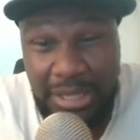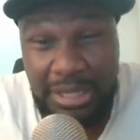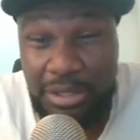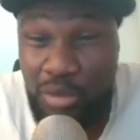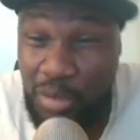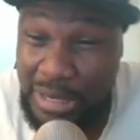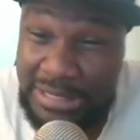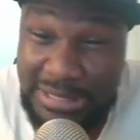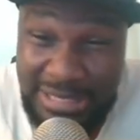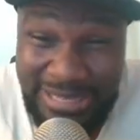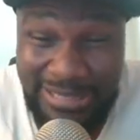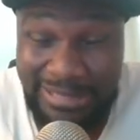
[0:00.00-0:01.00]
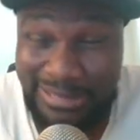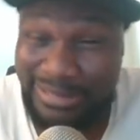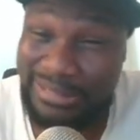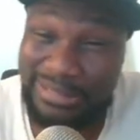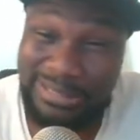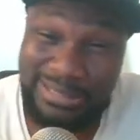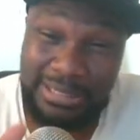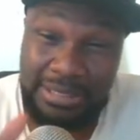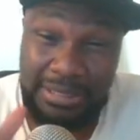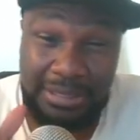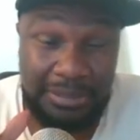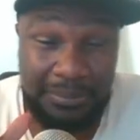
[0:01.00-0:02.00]
No one I say
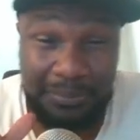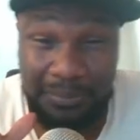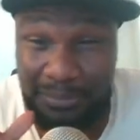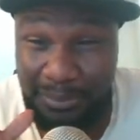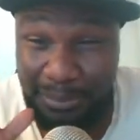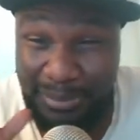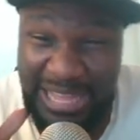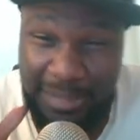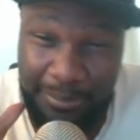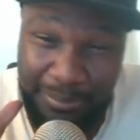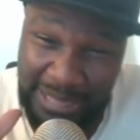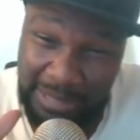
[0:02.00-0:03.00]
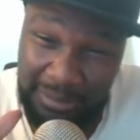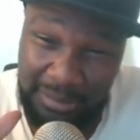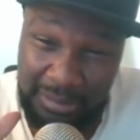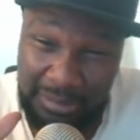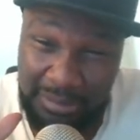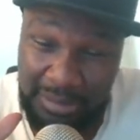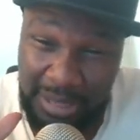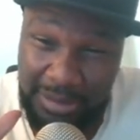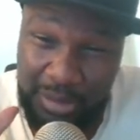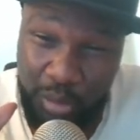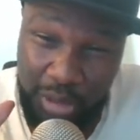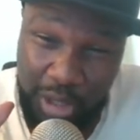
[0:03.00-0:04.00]
black men are
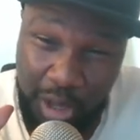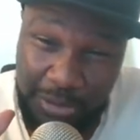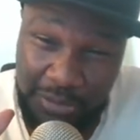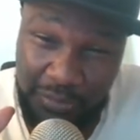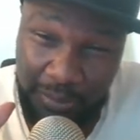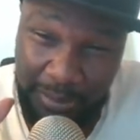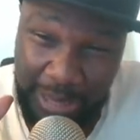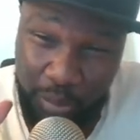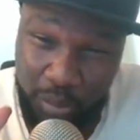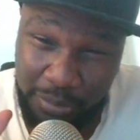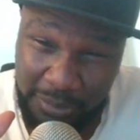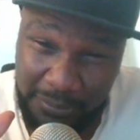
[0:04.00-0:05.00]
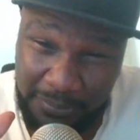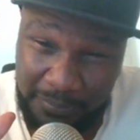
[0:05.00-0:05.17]
the only options for black women.